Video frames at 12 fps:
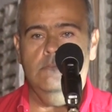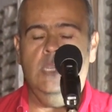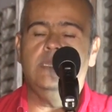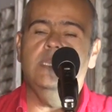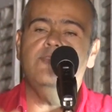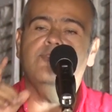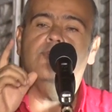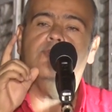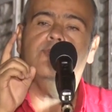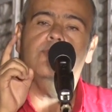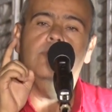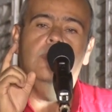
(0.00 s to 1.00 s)
And this
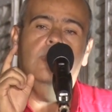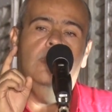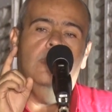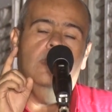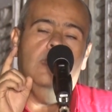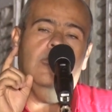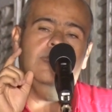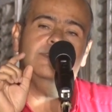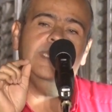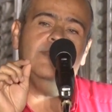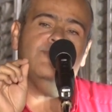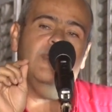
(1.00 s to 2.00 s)
is, I can
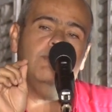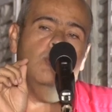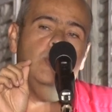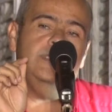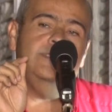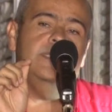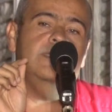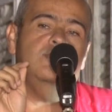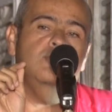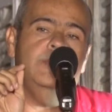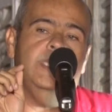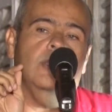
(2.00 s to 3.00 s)
tell you something about what he didn't
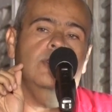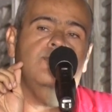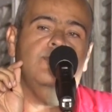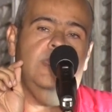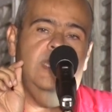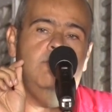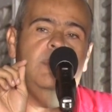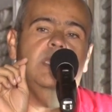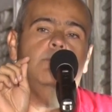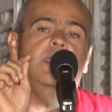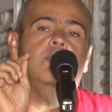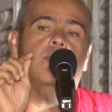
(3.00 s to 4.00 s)
do because it
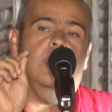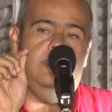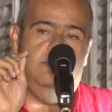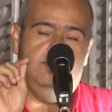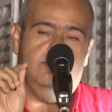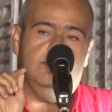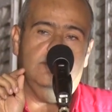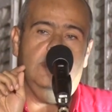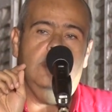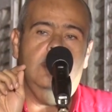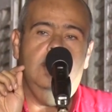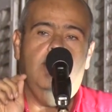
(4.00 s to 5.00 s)
made me cry.
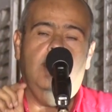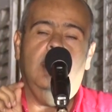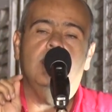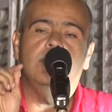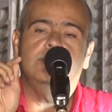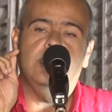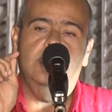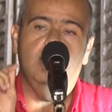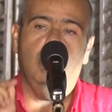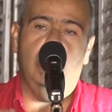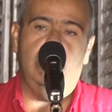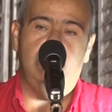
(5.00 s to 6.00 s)
And I'll tell
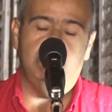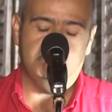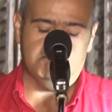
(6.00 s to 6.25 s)
you why.